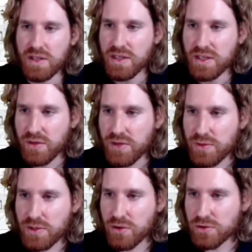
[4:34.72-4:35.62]
Now here we're
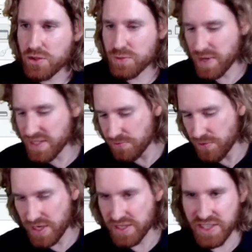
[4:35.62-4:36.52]
going to specify
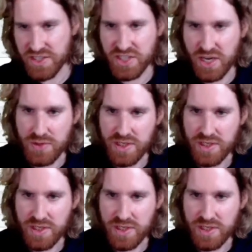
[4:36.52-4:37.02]
a dictionary,